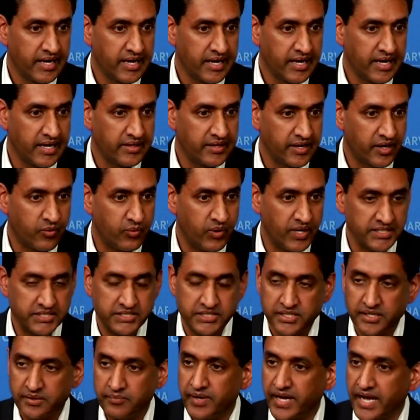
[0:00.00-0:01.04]
And the
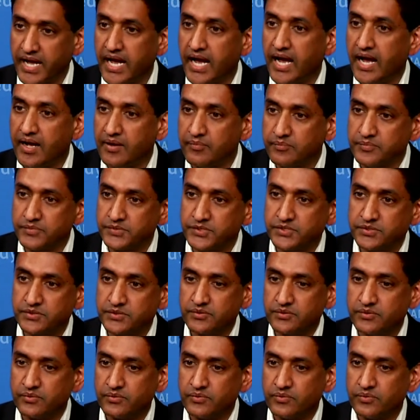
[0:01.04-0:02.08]
question becomes,
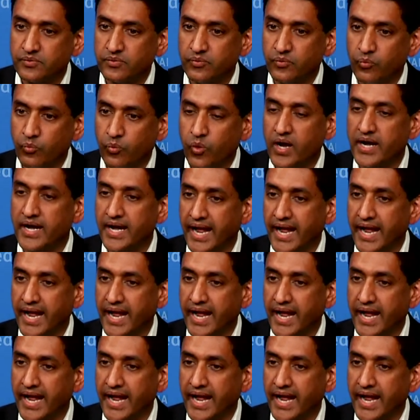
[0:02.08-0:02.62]
what